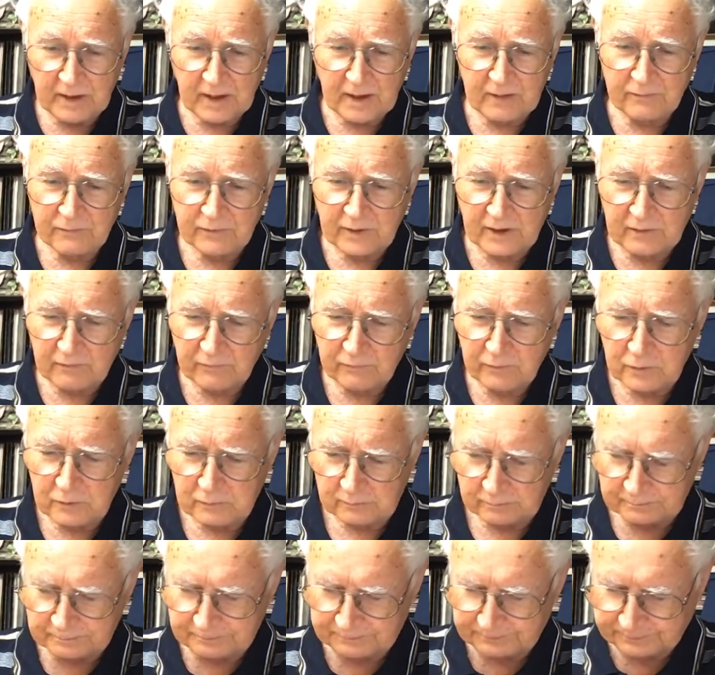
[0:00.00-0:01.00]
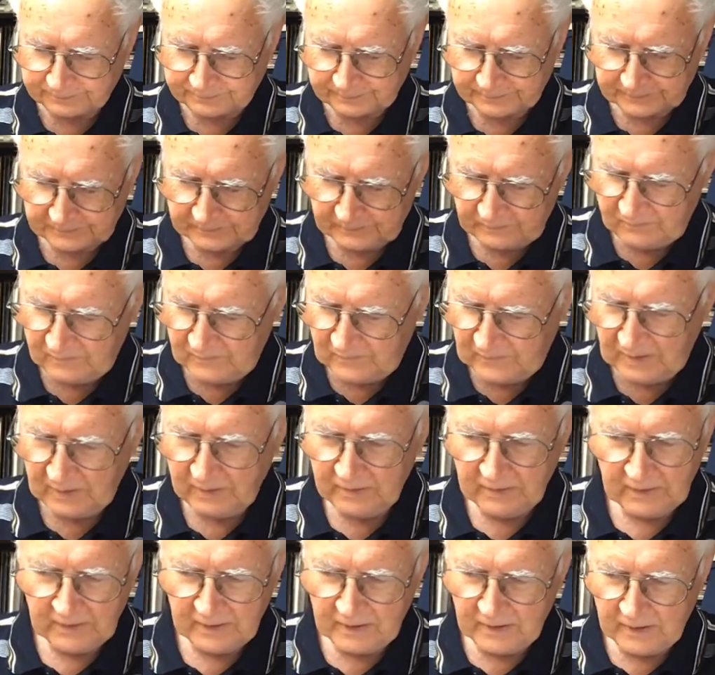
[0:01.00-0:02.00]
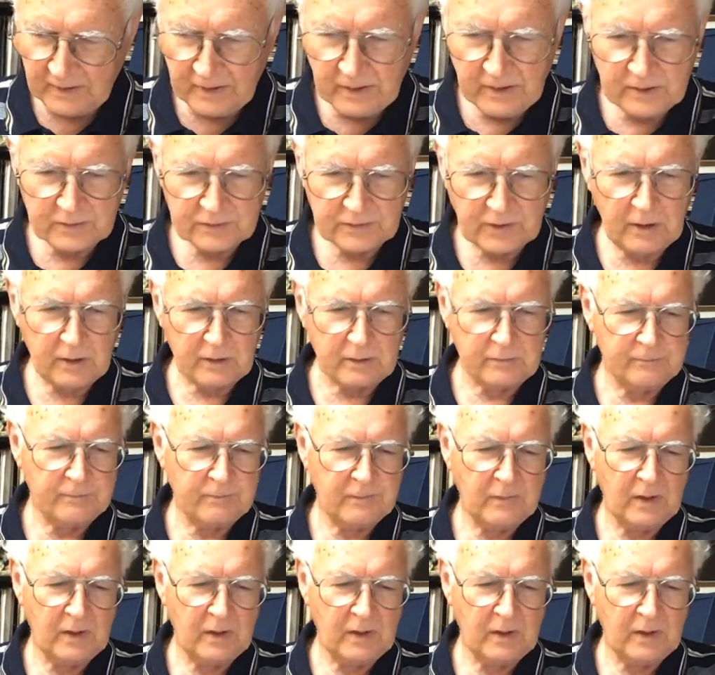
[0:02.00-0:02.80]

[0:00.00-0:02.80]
loved that film. So